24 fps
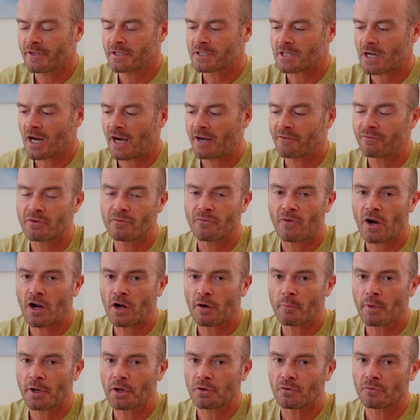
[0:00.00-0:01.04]
this kind of
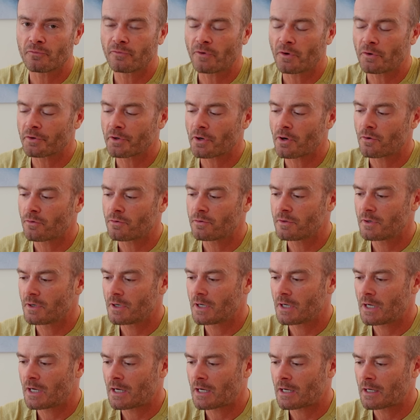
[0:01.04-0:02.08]
environmental photo.
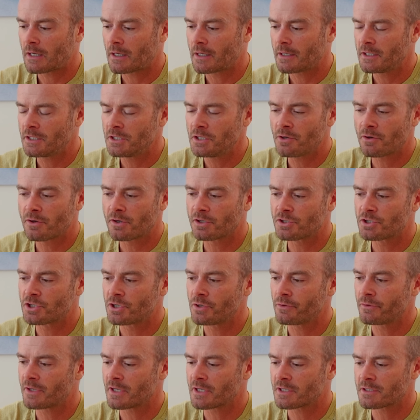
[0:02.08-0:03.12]
And you could
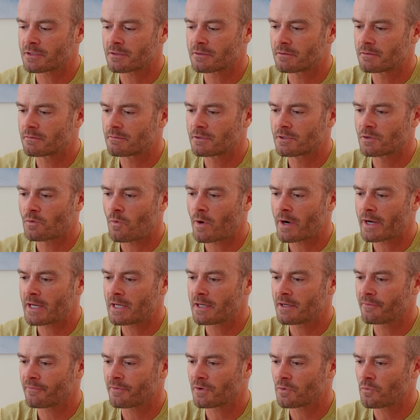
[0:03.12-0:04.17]
shoot this 20
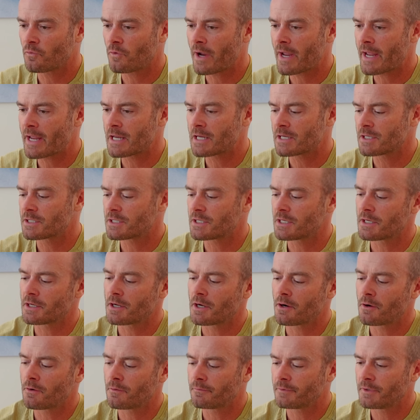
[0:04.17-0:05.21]
different ways, you
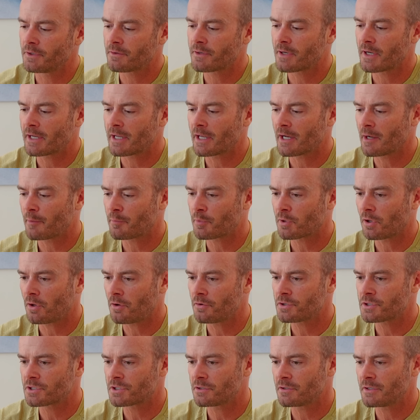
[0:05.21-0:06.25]
know. You could get up
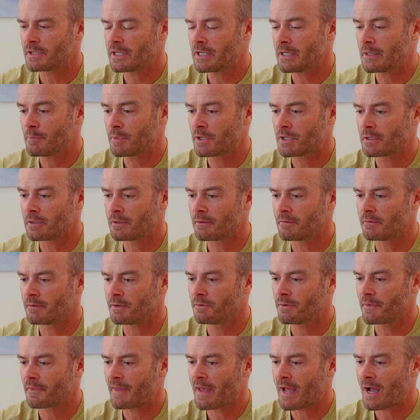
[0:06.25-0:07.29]
close to him and
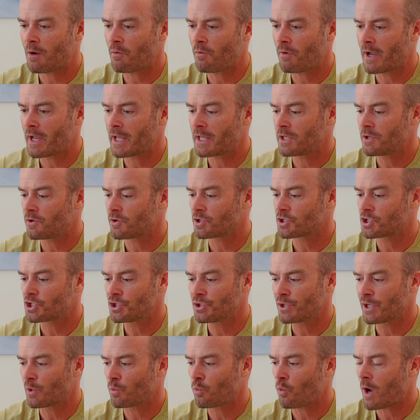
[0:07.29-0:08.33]
do it that way. You could
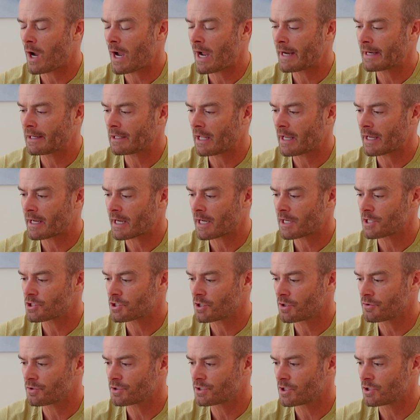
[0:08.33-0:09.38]
shoot it wide like I
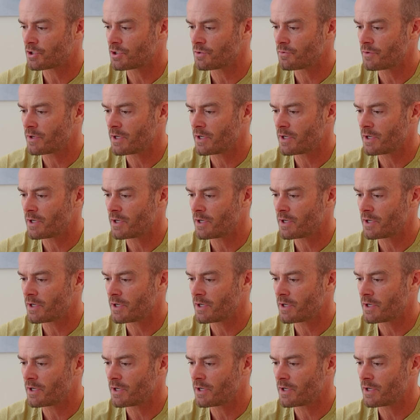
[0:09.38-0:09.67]
chose to do